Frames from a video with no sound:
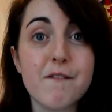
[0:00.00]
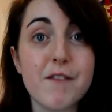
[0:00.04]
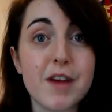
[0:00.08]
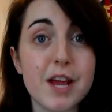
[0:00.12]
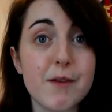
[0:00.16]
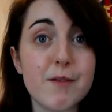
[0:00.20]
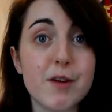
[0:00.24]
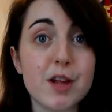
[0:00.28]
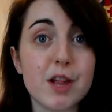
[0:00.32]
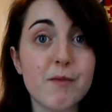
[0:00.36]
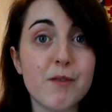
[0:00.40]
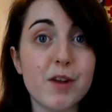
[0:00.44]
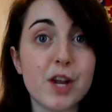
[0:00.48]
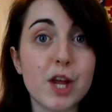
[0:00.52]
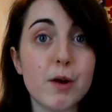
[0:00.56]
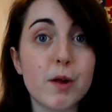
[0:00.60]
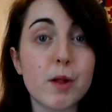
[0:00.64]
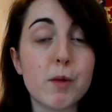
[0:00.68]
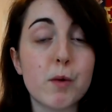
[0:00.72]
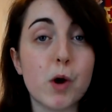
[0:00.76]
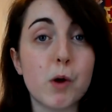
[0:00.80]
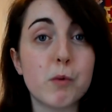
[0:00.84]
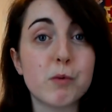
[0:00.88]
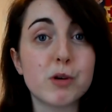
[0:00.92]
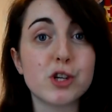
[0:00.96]
favourites video as
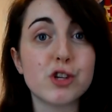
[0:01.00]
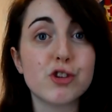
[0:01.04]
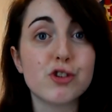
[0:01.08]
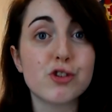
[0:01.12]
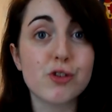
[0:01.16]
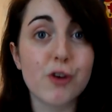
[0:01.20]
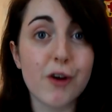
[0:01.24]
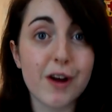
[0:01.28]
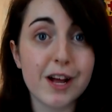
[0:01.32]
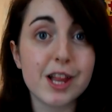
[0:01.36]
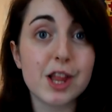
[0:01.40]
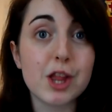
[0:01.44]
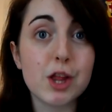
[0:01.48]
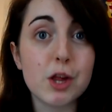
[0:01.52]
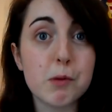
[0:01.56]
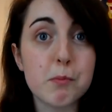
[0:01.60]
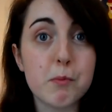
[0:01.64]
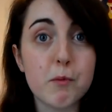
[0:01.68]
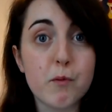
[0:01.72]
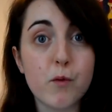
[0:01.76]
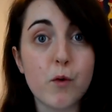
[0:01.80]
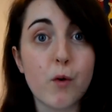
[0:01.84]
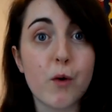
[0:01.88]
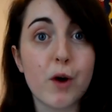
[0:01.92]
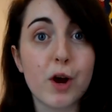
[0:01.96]
well. I'm going to try and do it
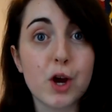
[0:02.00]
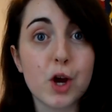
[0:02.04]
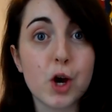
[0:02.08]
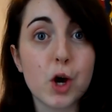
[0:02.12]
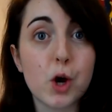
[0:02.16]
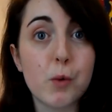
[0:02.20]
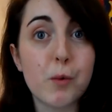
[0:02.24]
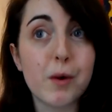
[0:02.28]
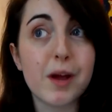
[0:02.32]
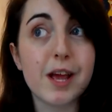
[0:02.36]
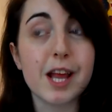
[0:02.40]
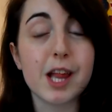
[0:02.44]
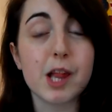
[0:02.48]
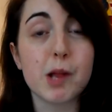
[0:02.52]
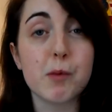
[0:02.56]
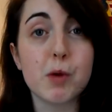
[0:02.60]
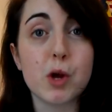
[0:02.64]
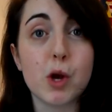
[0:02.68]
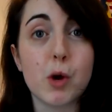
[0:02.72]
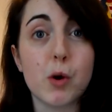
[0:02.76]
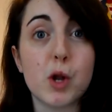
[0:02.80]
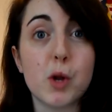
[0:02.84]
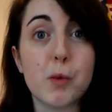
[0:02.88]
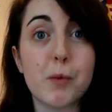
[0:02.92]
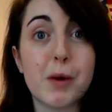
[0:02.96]
before I go away, because I'm
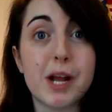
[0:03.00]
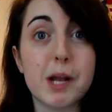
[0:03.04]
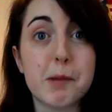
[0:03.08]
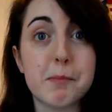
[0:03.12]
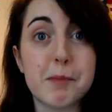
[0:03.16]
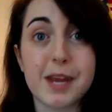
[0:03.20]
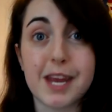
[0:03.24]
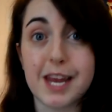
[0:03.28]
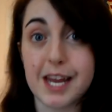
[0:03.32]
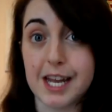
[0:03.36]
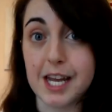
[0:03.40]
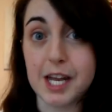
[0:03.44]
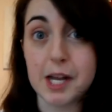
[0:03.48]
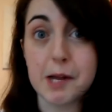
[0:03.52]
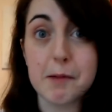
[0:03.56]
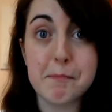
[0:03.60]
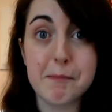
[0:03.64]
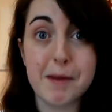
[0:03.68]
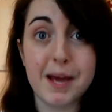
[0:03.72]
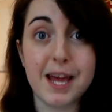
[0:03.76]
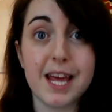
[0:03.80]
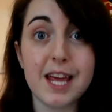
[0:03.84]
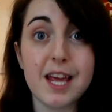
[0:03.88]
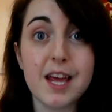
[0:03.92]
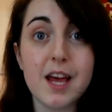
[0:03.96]
going away at the beginning of
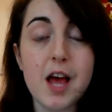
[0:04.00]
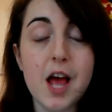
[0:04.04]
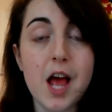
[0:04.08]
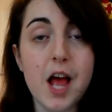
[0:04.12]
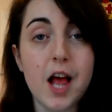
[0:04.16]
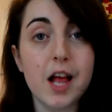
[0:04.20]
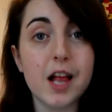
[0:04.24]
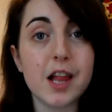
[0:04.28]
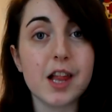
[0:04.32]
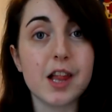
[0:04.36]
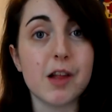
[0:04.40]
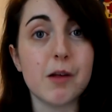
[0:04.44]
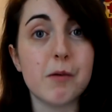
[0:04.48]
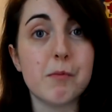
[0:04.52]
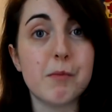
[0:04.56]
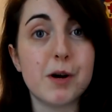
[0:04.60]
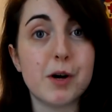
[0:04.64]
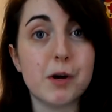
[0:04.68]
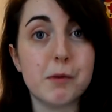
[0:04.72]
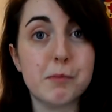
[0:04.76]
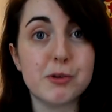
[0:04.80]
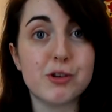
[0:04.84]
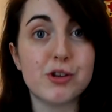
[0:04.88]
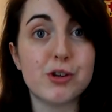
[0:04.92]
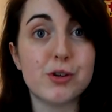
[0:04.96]
May, so my
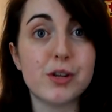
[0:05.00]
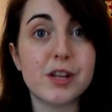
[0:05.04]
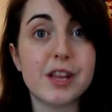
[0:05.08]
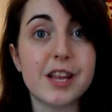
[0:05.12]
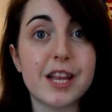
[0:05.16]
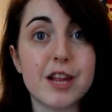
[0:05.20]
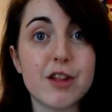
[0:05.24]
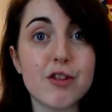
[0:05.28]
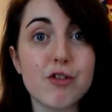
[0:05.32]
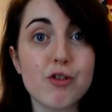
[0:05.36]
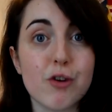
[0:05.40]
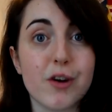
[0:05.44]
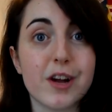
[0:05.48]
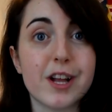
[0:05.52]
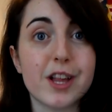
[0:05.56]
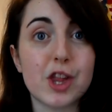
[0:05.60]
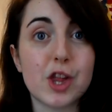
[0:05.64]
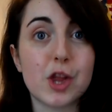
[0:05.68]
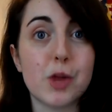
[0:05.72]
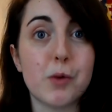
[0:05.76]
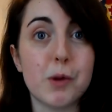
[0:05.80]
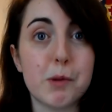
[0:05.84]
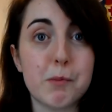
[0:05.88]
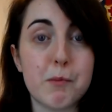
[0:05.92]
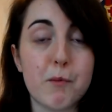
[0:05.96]
opportunity is to try to
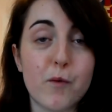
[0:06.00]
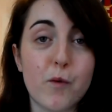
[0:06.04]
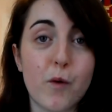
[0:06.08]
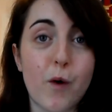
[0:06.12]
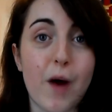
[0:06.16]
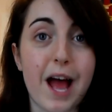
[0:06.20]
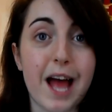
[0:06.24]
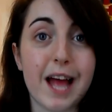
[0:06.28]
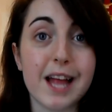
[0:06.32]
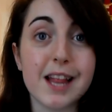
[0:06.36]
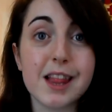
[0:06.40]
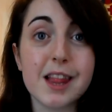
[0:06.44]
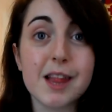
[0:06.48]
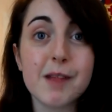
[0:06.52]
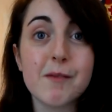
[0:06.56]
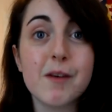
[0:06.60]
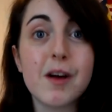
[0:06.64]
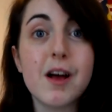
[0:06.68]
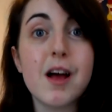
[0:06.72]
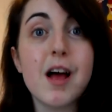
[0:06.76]
do it beforehand.